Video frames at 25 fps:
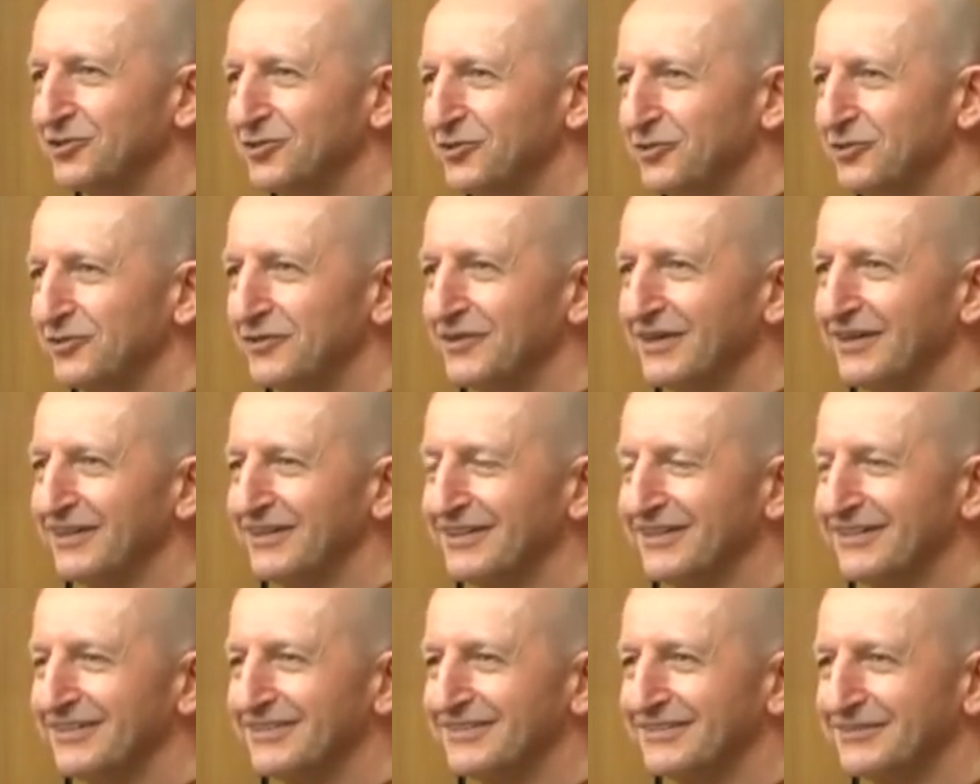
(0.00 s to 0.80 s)

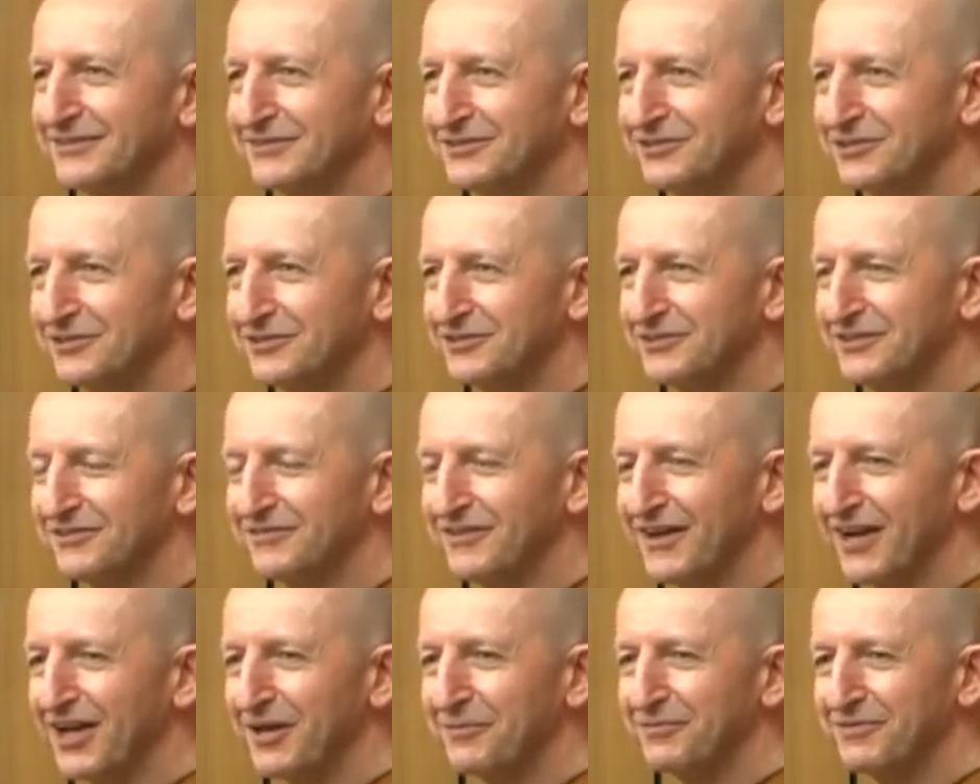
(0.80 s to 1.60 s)
to to
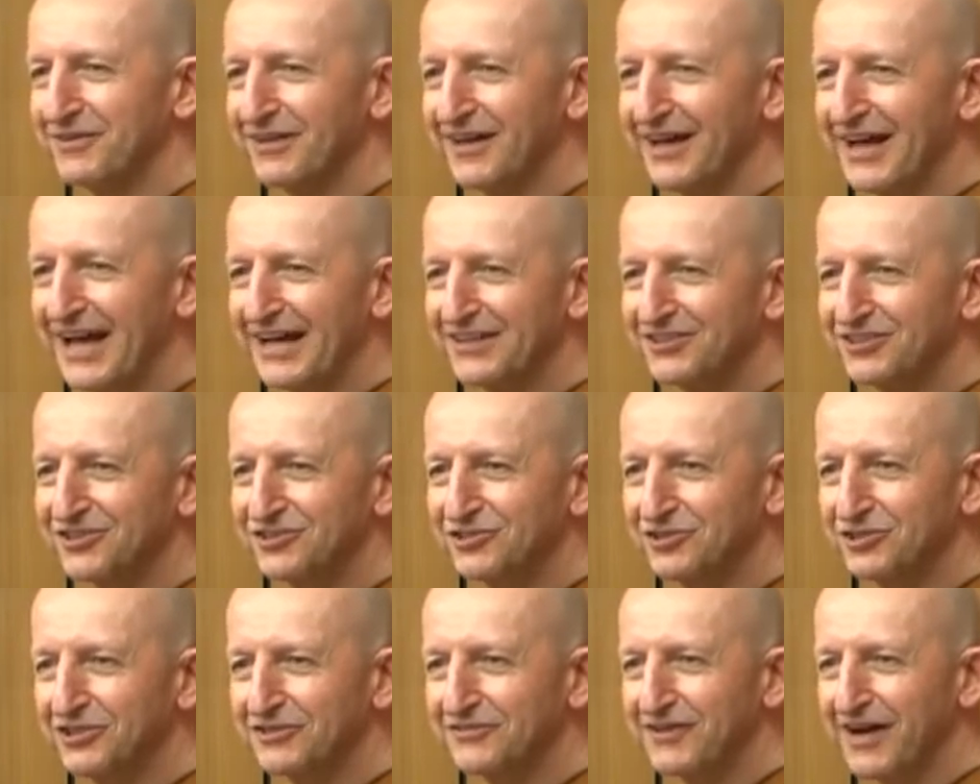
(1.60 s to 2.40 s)
develop the
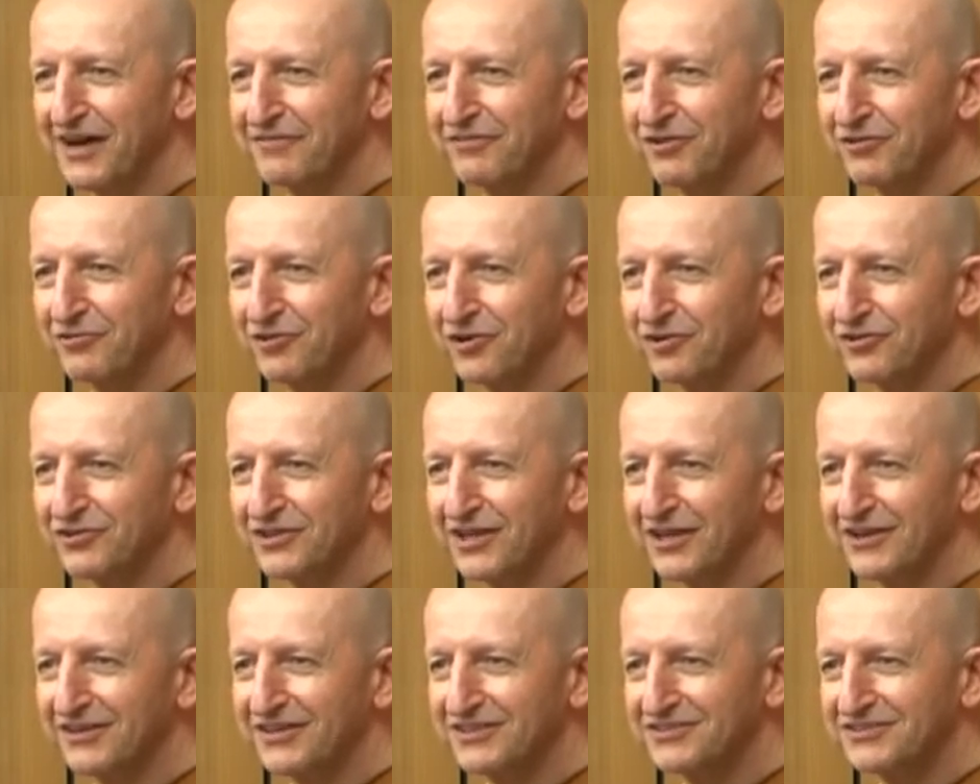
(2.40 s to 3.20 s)
attitude of
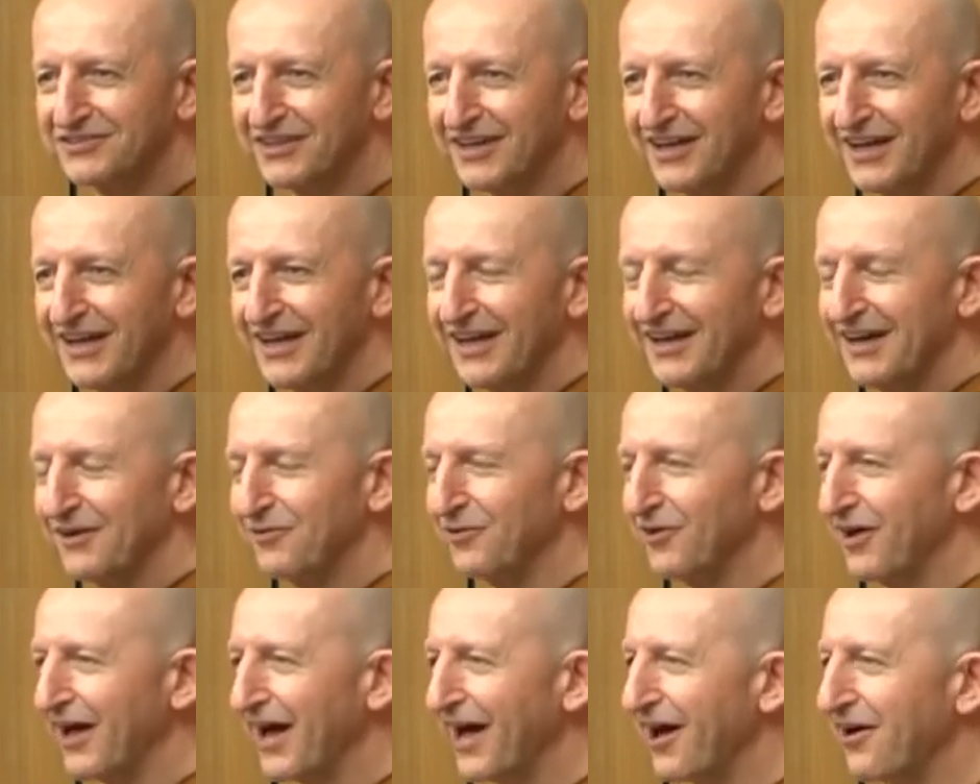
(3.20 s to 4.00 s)
avirodhana is
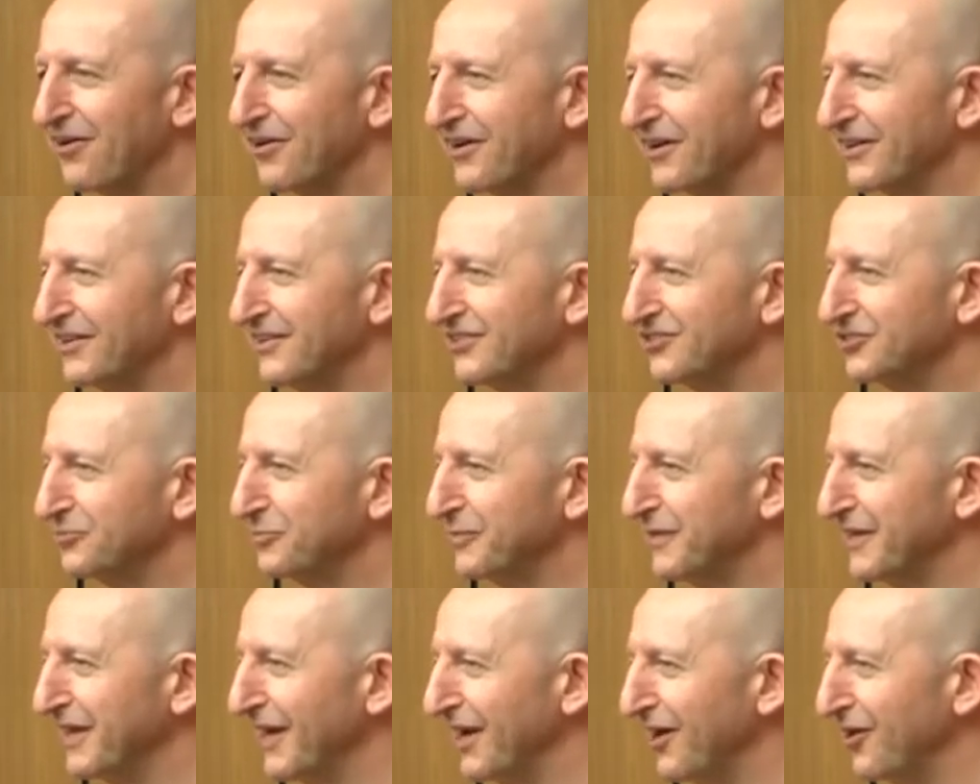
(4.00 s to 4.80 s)
well, how can
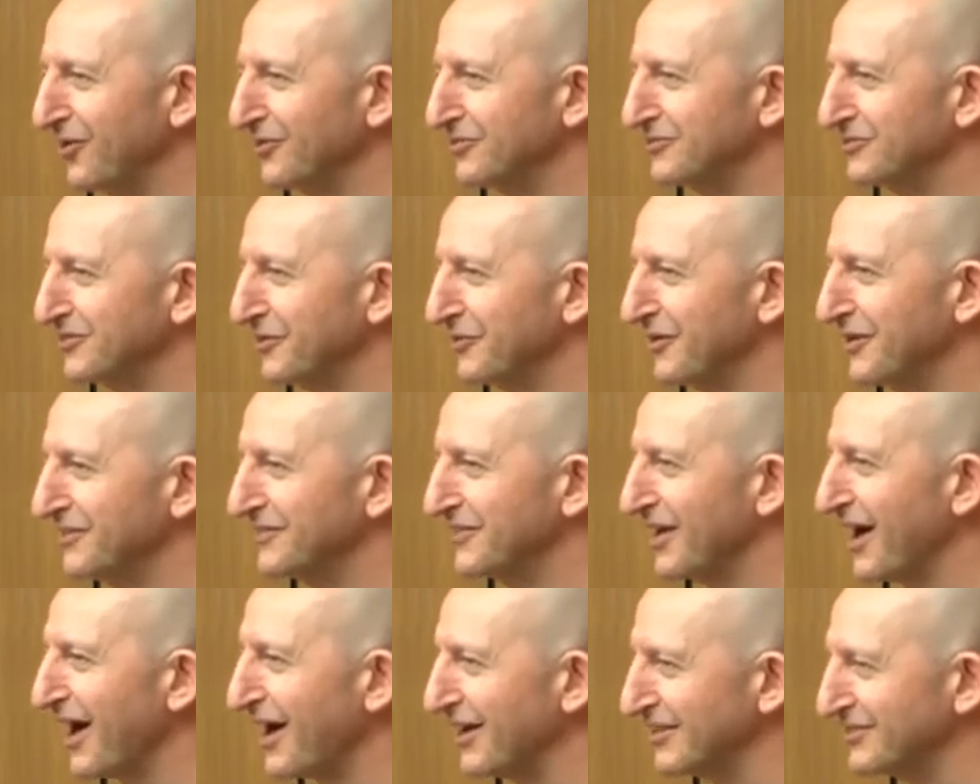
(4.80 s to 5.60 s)
this be held so
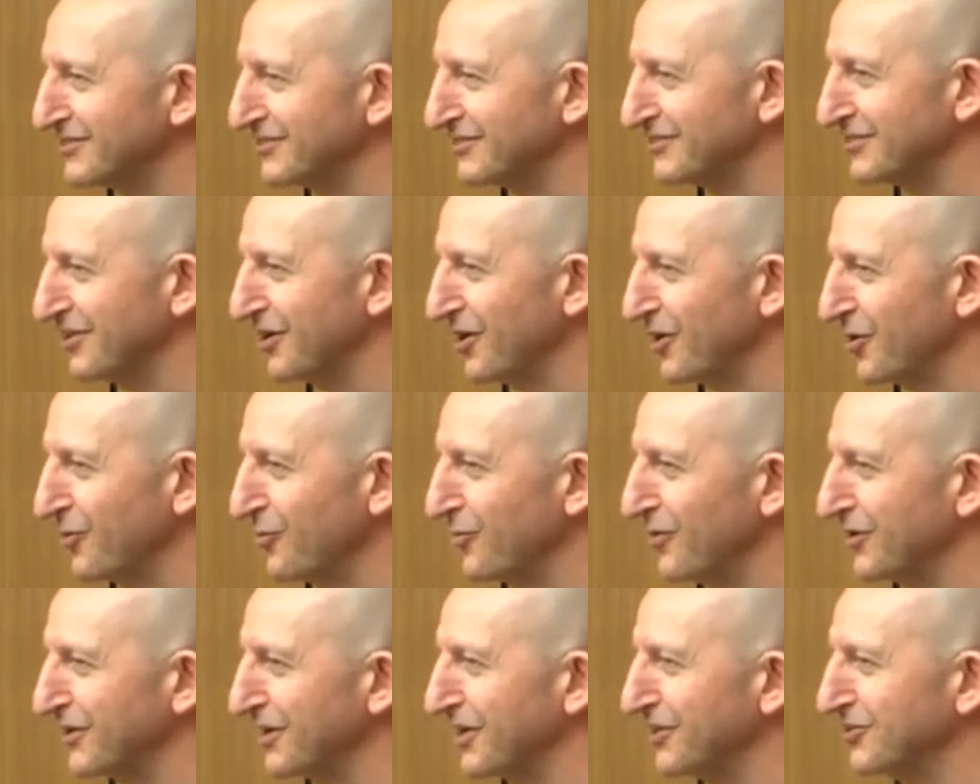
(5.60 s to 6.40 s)
it's us
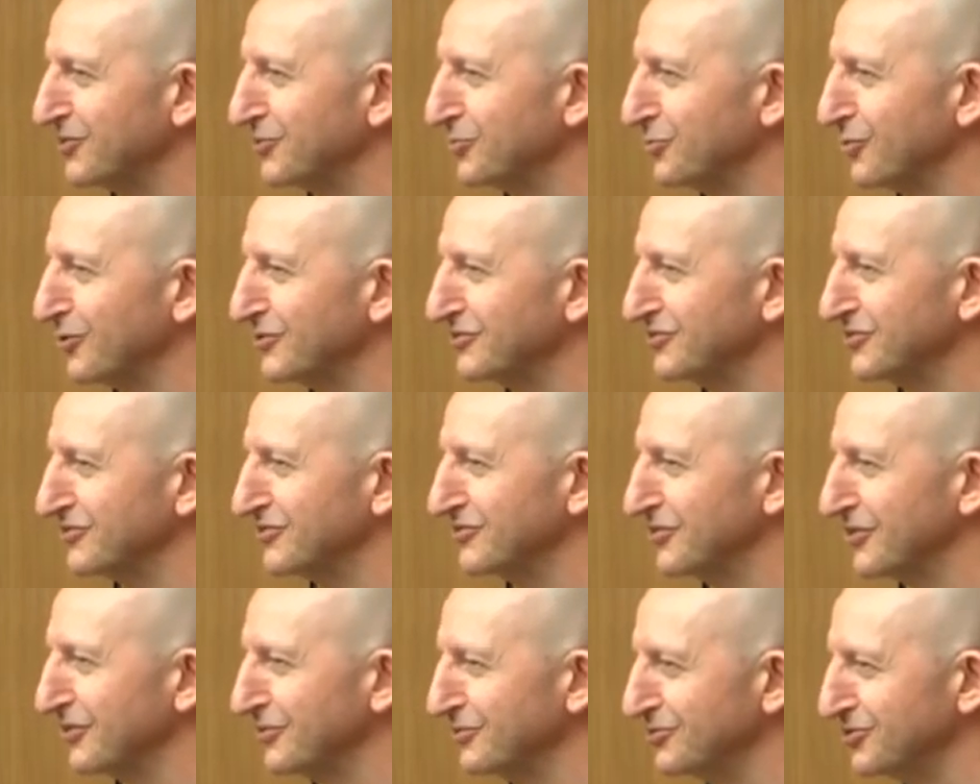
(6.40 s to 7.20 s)
working towards
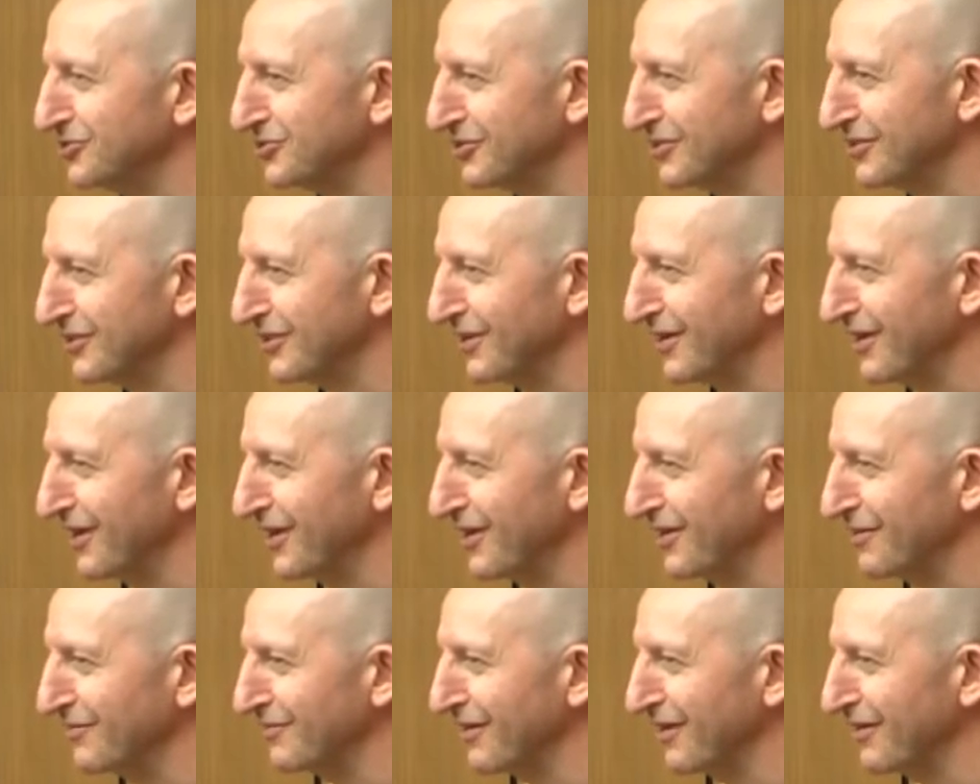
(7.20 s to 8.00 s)
a solution
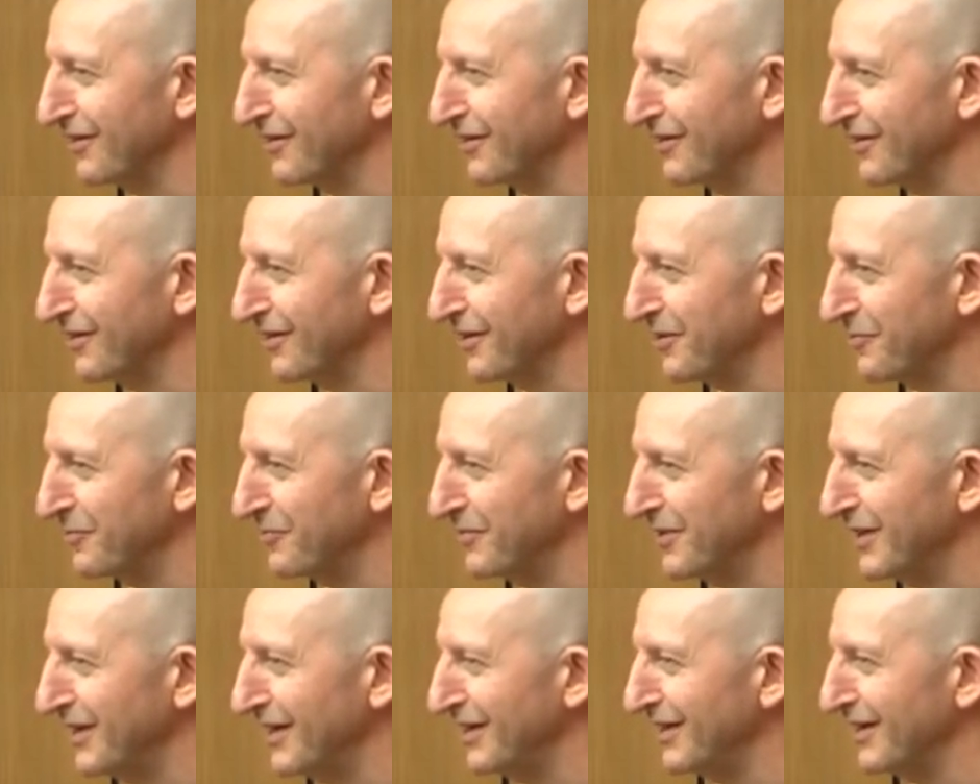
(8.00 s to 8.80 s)
rather than
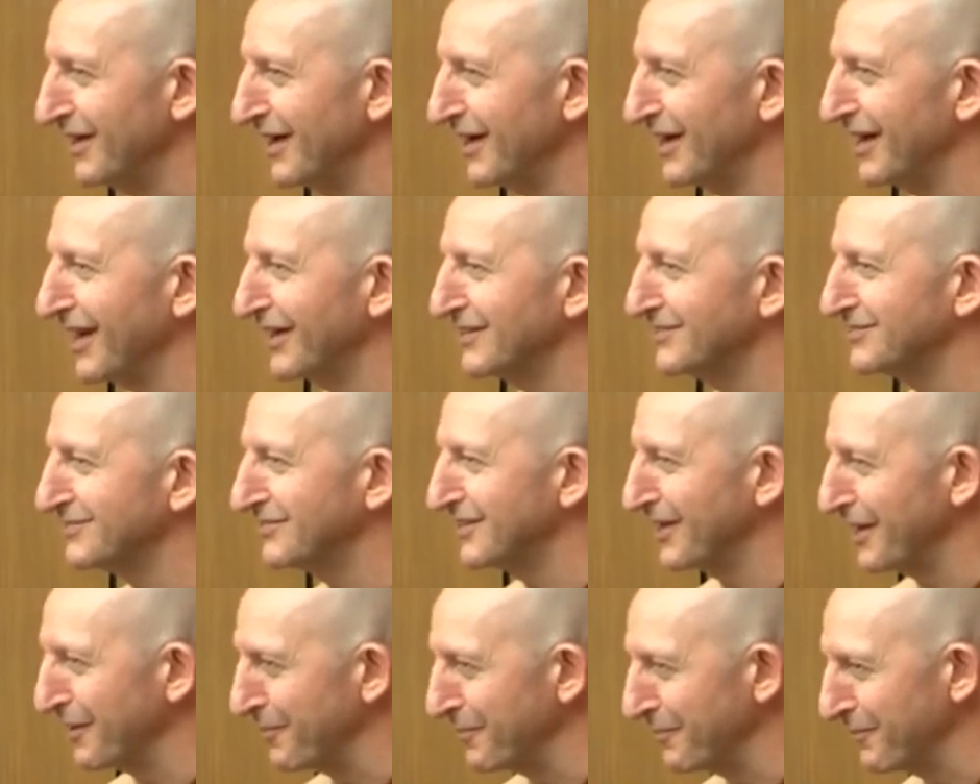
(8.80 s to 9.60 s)
me
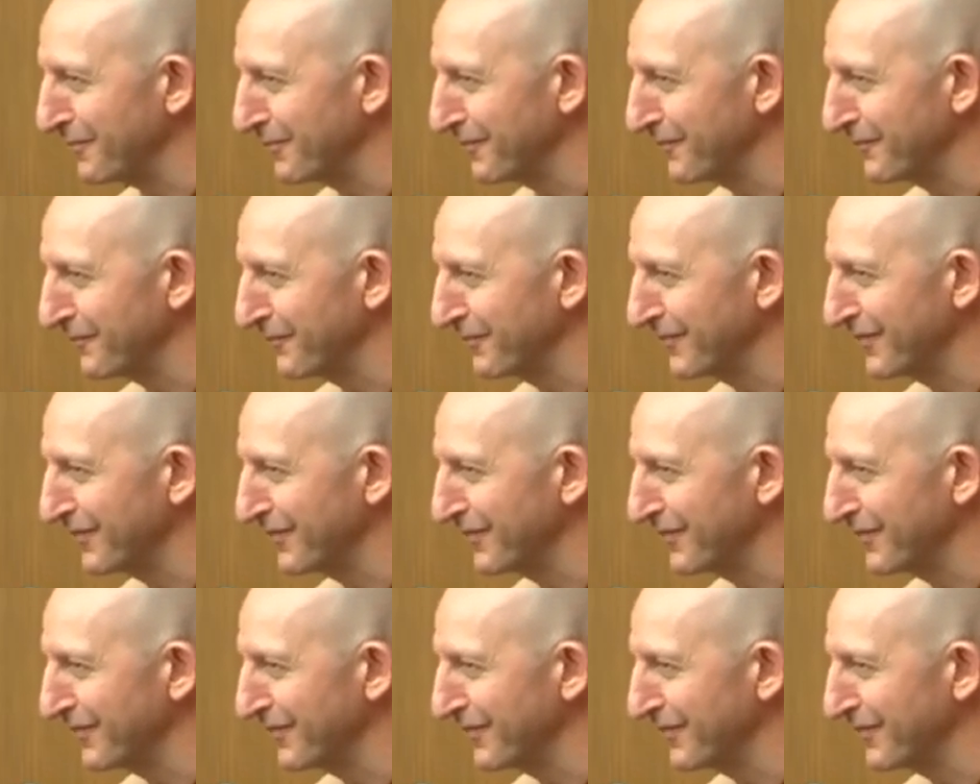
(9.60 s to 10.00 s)
against them?